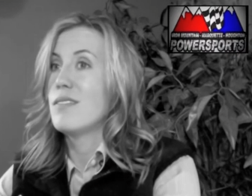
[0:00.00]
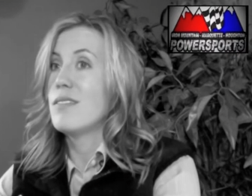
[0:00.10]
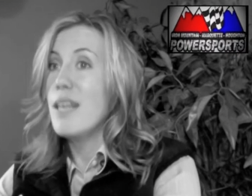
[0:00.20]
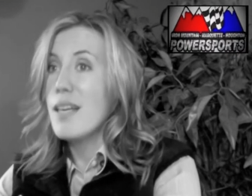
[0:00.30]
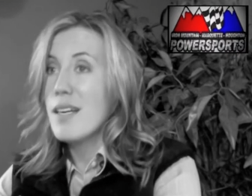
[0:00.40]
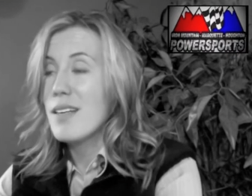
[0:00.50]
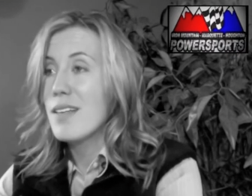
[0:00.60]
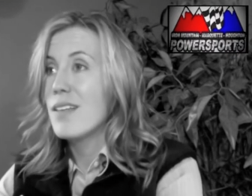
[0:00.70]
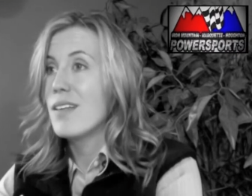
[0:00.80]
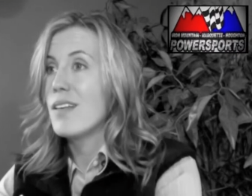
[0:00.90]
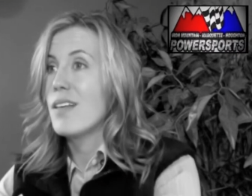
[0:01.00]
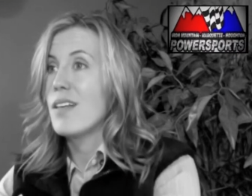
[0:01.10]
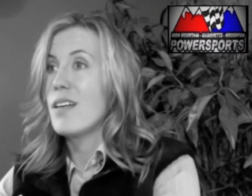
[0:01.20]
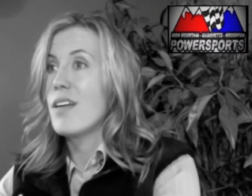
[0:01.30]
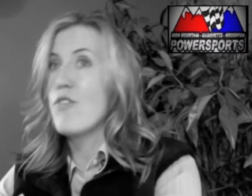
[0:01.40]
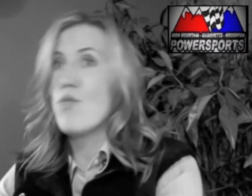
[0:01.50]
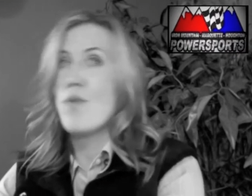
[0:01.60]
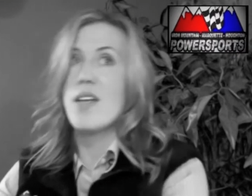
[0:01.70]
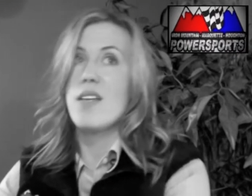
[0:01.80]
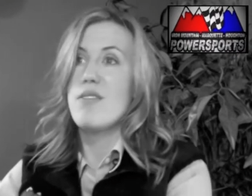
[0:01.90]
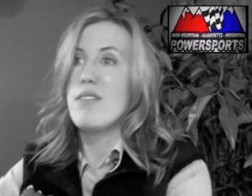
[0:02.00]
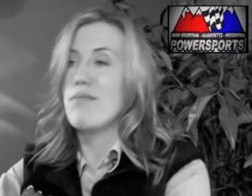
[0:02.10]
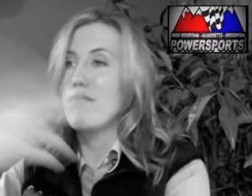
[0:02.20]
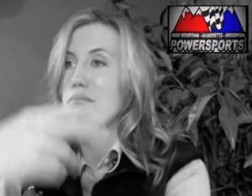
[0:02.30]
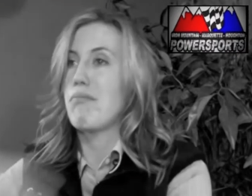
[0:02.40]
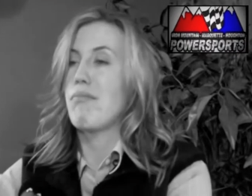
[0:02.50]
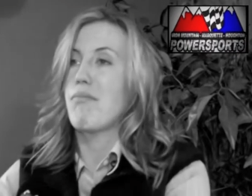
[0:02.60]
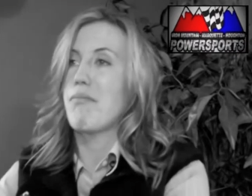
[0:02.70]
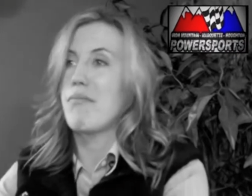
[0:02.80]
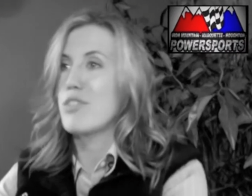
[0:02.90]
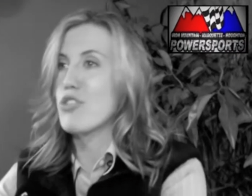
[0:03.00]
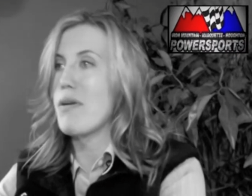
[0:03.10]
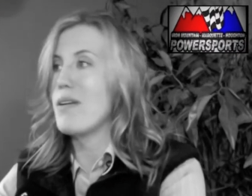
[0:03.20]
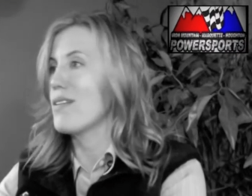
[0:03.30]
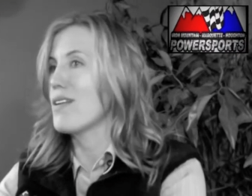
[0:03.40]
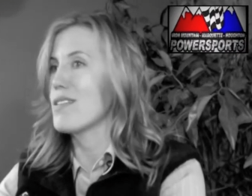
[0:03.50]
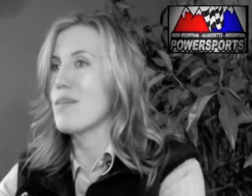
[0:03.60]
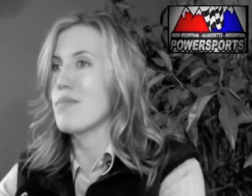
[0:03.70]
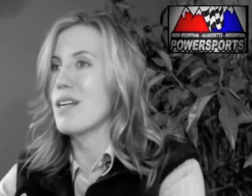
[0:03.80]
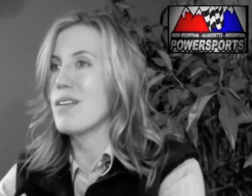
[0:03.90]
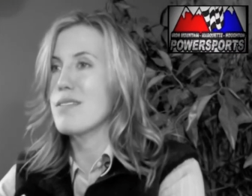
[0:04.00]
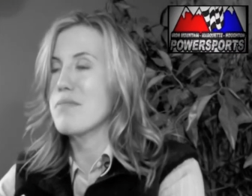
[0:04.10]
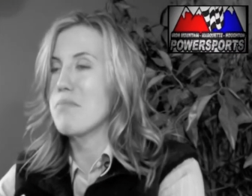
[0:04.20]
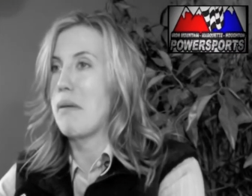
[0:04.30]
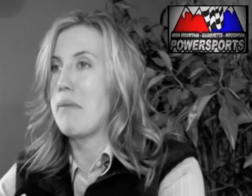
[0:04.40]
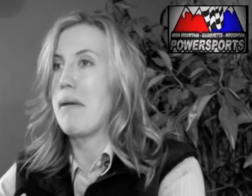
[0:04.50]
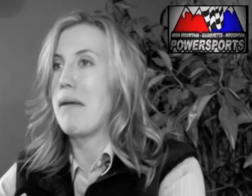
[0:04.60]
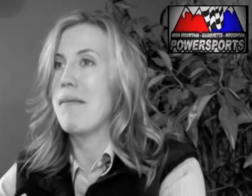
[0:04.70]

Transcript: Yeah, if you win it, you can trade it in on something else. I don't care.